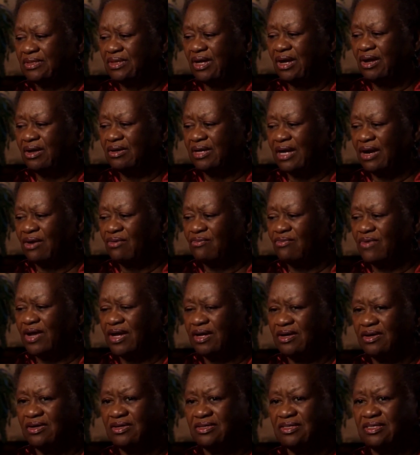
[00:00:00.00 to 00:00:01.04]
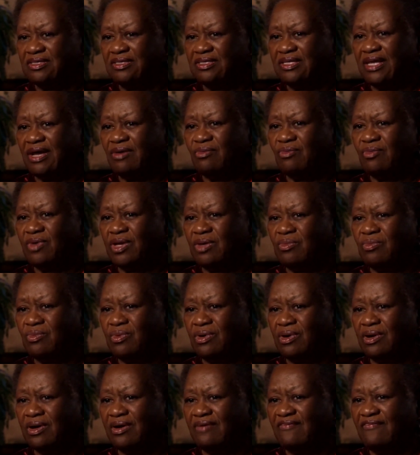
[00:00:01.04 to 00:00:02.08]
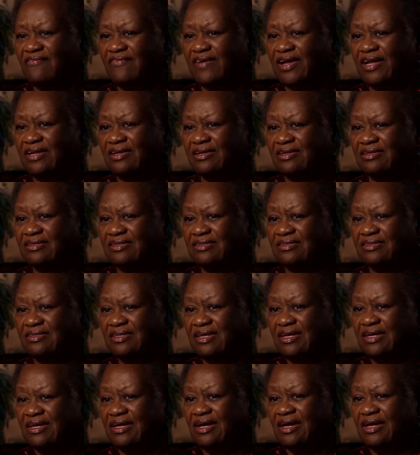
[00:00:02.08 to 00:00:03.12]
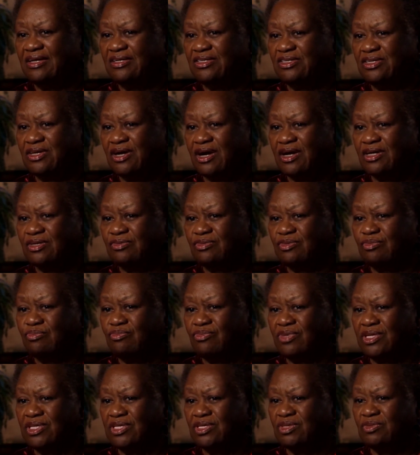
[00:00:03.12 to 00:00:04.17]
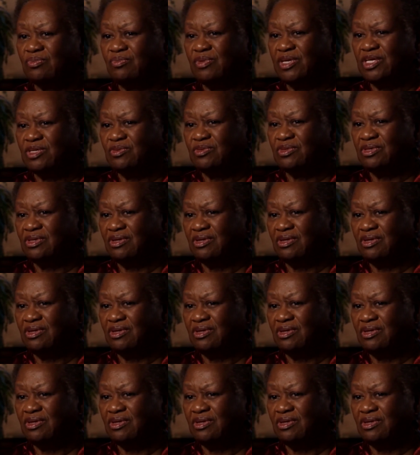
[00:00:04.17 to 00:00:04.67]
our records that we were felons and charged with Regents Peace.